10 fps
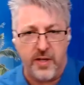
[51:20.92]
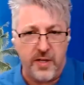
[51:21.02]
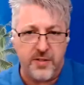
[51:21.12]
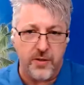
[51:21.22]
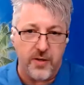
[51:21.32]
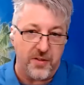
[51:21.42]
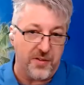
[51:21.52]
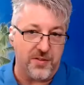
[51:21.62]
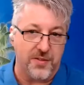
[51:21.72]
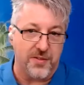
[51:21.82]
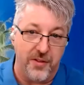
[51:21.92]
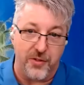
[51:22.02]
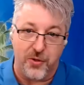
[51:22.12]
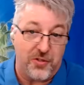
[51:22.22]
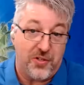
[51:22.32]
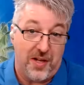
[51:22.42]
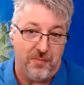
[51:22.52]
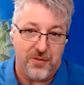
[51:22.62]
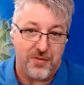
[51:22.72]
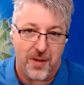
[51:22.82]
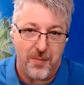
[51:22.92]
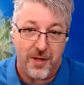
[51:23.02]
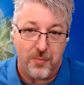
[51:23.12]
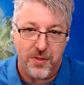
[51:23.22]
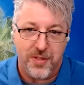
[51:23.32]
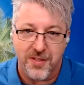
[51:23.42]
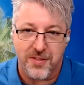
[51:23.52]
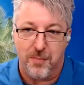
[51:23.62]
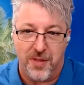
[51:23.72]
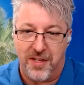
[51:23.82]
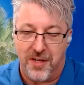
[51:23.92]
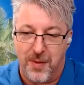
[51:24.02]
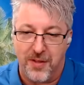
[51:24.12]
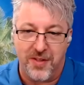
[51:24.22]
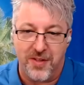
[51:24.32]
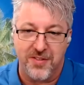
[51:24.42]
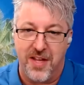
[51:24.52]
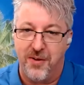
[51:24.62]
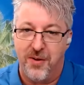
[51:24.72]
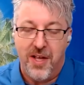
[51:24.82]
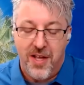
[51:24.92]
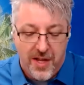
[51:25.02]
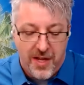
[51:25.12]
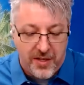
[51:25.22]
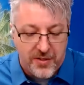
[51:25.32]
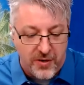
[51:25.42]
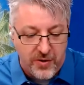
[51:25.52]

a is there a this is another question I'm just coming up with because I'm thinking about things now. Is